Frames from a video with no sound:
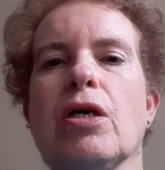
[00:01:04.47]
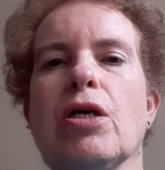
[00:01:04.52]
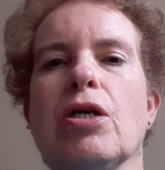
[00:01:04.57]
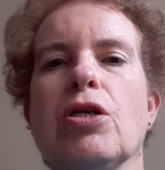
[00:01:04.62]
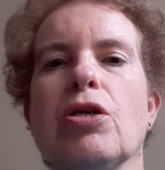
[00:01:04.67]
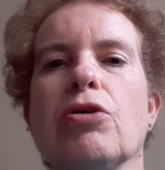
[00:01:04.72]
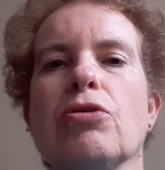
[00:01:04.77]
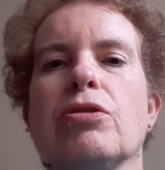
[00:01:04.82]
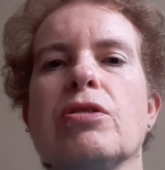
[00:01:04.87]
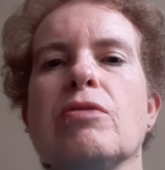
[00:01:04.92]

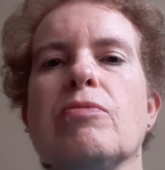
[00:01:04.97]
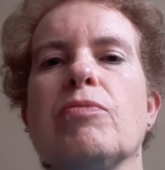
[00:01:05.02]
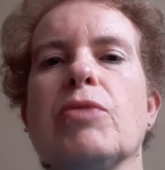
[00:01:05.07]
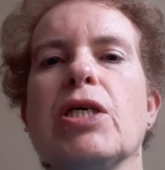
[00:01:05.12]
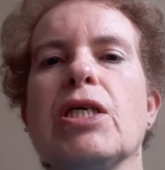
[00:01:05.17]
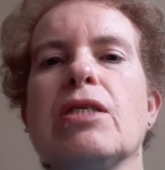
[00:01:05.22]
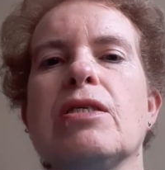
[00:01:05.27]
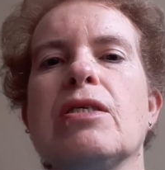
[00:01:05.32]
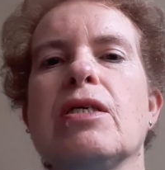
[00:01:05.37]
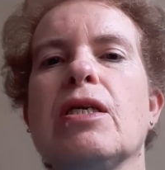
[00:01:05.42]
not to
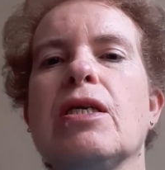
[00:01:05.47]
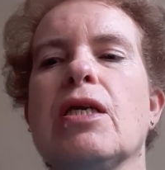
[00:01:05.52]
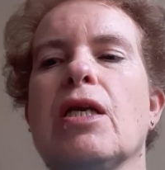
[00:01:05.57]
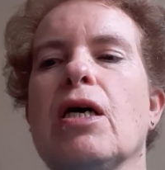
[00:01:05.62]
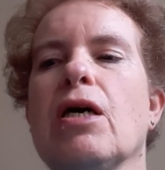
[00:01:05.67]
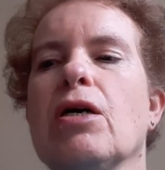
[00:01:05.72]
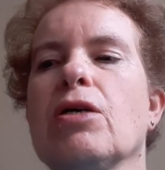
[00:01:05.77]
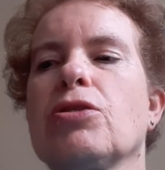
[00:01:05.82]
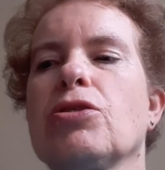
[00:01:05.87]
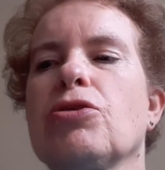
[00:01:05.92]
meet in
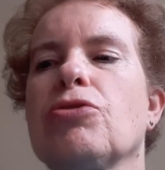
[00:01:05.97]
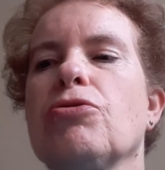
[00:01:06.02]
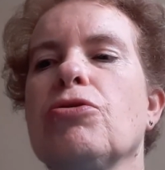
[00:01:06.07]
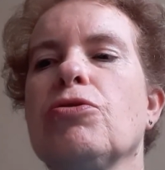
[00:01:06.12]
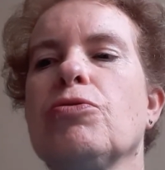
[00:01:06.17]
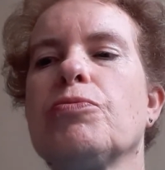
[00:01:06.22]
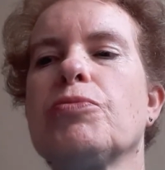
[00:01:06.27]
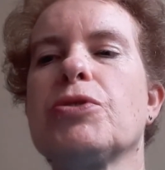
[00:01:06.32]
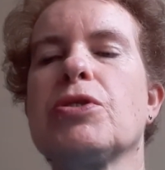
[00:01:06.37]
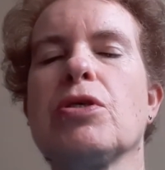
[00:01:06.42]
large
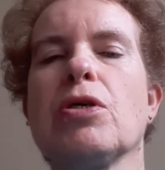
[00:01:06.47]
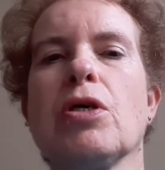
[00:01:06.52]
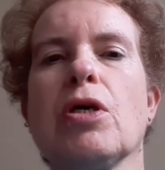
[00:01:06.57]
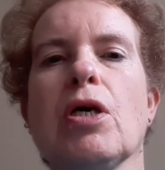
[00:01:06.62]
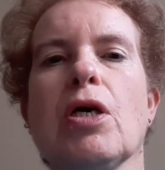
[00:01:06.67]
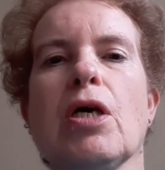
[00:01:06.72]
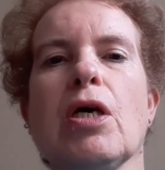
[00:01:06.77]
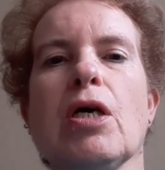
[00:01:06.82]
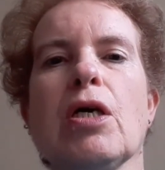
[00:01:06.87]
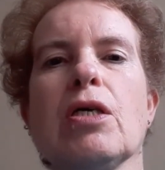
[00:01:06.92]
groups,
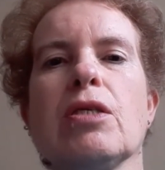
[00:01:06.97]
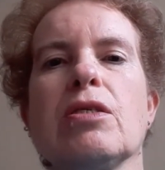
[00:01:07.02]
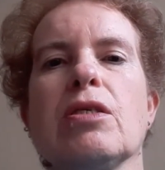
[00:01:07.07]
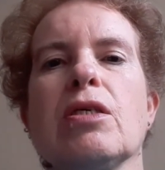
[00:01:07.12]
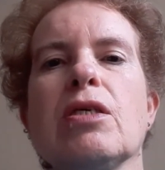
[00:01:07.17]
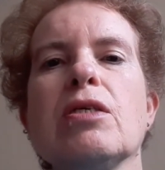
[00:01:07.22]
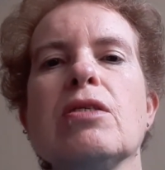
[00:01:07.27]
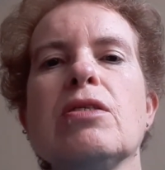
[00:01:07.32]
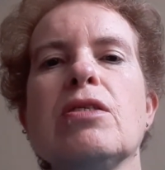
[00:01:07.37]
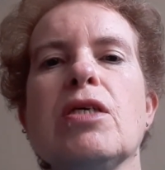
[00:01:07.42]
to
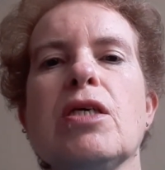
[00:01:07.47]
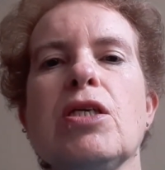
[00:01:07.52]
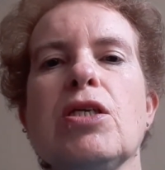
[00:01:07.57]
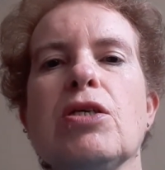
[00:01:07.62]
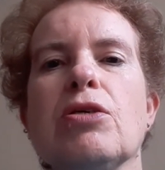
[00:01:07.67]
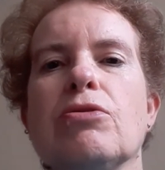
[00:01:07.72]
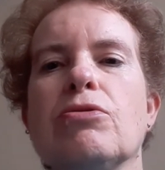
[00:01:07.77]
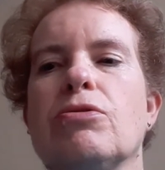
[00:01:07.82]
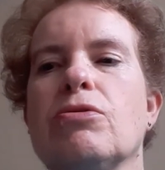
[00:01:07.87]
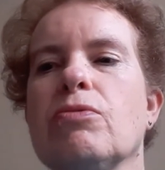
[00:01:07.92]

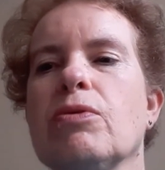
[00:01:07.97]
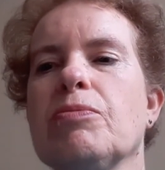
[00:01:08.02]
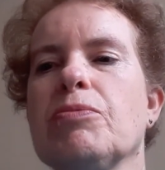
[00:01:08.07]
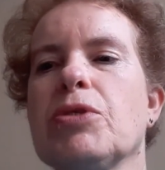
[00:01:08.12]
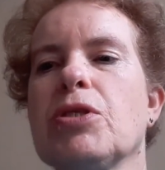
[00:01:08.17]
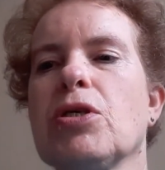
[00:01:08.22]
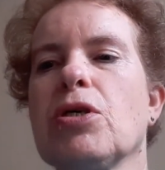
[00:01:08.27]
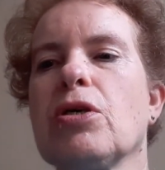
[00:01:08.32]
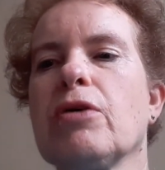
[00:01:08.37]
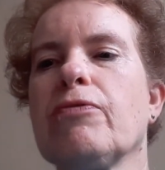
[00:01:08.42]
continue to
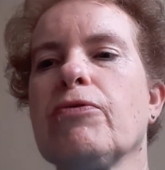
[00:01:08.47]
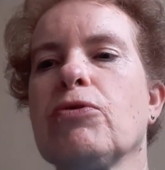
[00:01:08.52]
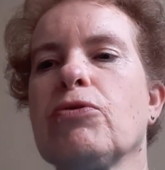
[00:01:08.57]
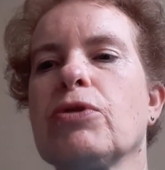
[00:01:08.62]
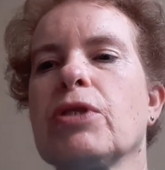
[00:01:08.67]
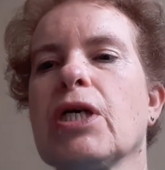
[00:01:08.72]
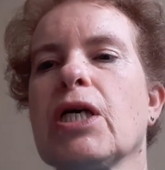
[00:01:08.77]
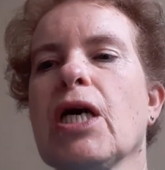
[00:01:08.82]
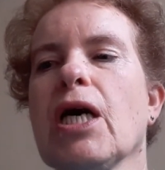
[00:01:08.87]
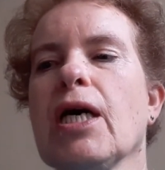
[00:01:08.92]
observe
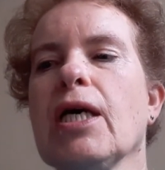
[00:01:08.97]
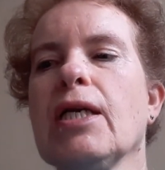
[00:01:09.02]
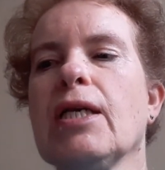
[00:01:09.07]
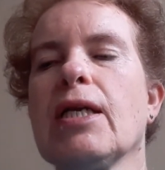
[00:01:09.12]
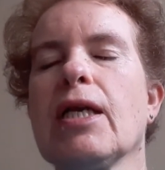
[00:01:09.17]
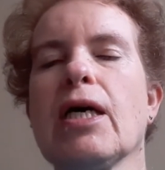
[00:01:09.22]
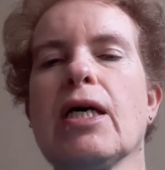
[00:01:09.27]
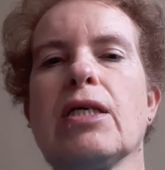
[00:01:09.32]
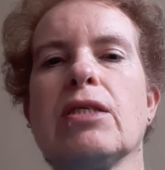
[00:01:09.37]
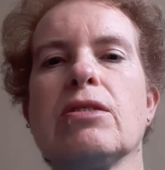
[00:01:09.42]
all the
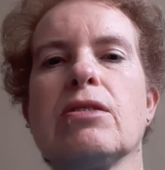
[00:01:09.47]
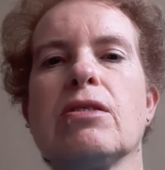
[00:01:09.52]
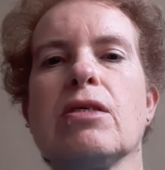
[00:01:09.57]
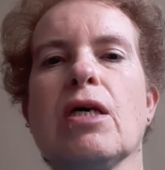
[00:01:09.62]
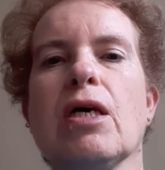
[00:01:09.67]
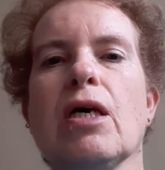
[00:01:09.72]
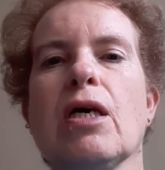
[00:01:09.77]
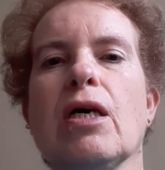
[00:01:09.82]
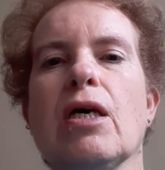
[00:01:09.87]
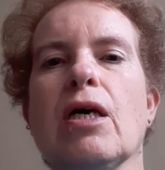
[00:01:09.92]
guidelines,
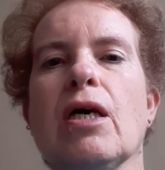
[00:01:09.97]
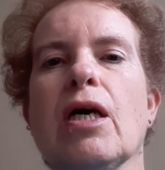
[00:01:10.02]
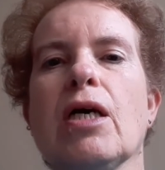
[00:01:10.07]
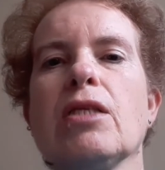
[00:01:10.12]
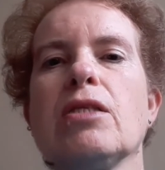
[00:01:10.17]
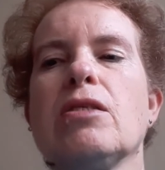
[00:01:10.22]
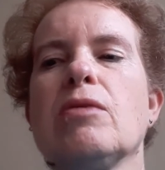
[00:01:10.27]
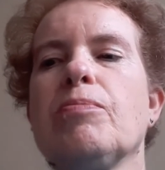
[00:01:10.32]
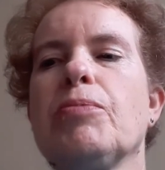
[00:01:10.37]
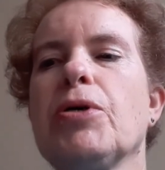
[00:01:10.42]

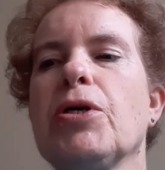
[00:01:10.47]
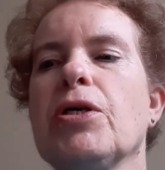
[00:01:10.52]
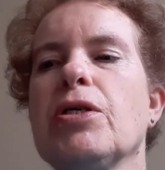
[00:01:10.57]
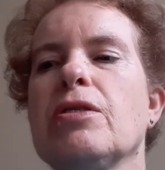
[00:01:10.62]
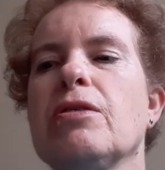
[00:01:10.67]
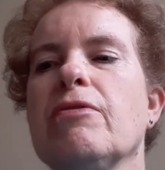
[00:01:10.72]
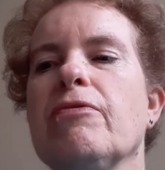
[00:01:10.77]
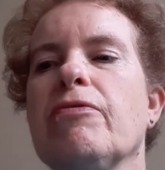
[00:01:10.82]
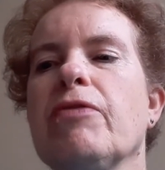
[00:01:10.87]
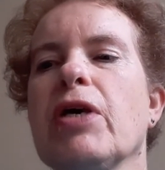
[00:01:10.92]
and to
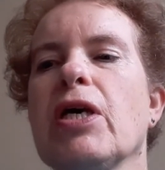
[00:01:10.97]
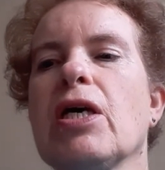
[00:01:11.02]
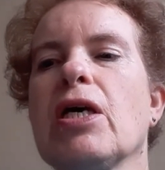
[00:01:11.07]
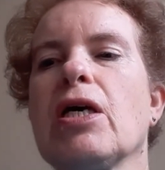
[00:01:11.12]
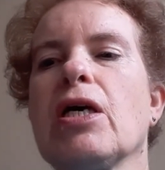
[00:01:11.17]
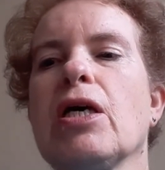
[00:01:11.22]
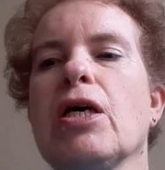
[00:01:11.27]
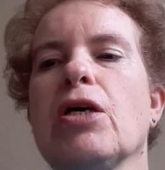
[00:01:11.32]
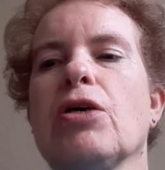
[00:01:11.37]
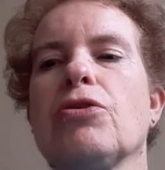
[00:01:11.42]

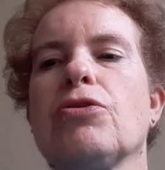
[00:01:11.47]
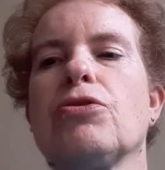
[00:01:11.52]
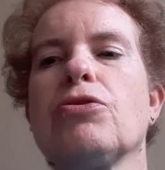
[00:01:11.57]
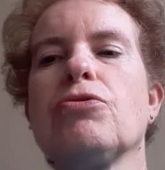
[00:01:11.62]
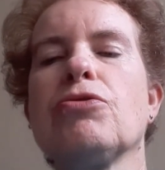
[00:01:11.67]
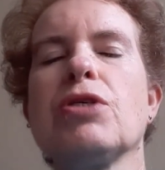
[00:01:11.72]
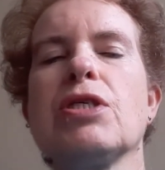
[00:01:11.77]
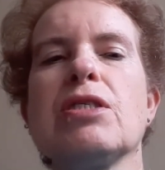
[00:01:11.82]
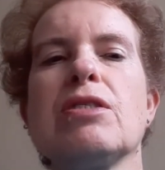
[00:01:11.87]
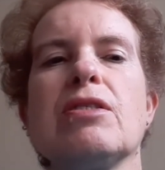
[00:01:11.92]
persevere
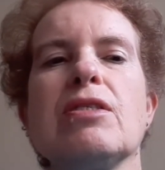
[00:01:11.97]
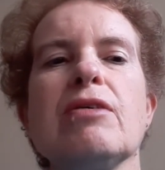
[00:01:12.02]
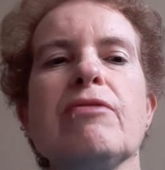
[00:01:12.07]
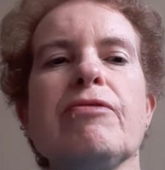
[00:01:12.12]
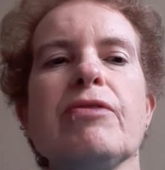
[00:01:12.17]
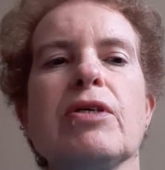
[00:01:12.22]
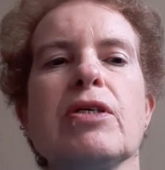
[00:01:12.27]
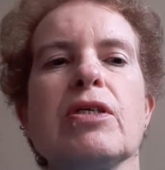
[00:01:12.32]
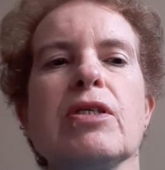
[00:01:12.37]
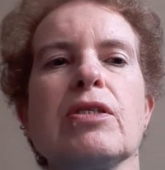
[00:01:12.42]
through these
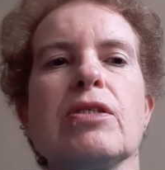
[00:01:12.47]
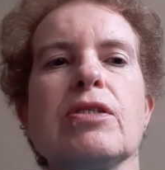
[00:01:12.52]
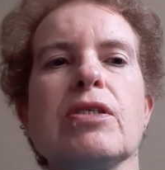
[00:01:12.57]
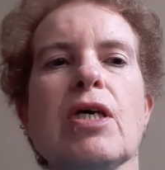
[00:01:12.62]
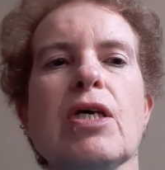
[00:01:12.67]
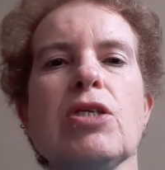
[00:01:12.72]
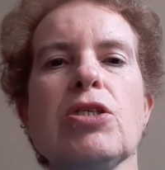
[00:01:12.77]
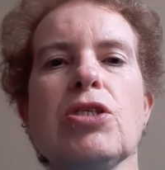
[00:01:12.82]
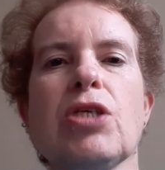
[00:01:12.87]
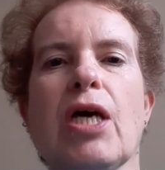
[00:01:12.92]
difficult
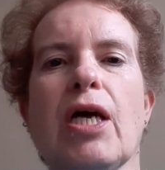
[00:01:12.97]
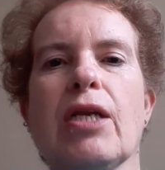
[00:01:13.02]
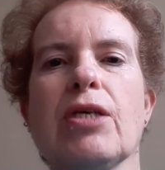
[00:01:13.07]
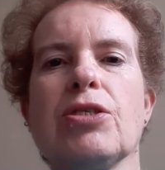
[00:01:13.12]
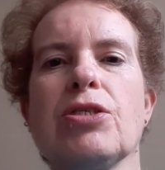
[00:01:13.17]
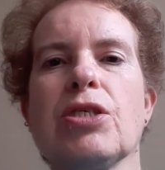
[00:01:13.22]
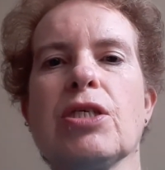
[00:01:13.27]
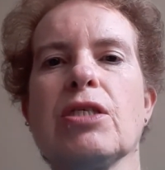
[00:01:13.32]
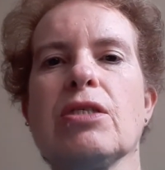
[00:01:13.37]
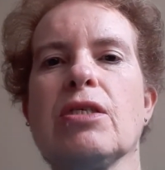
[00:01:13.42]
and
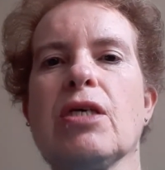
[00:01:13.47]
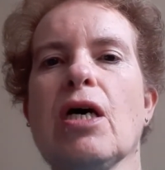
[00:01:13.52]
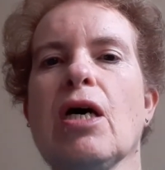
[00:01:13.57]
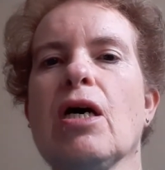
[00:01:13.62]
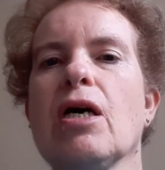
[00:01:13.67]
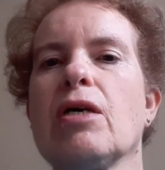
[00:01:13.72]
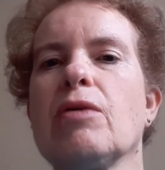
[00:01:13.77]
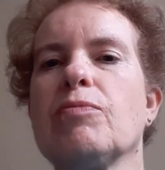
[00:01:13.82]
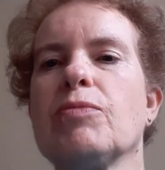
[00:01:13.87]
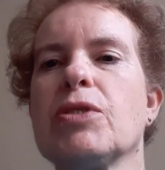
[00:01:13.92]
challenging
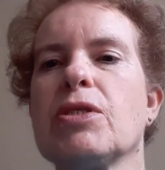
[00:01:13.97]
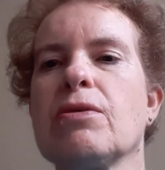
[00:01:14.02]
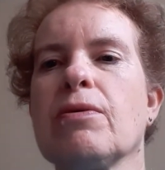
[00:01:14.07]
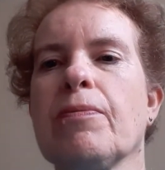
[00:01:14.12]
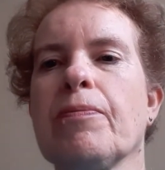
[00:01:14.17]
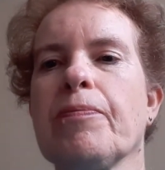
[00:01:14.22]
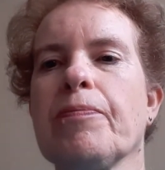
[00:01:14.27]
times.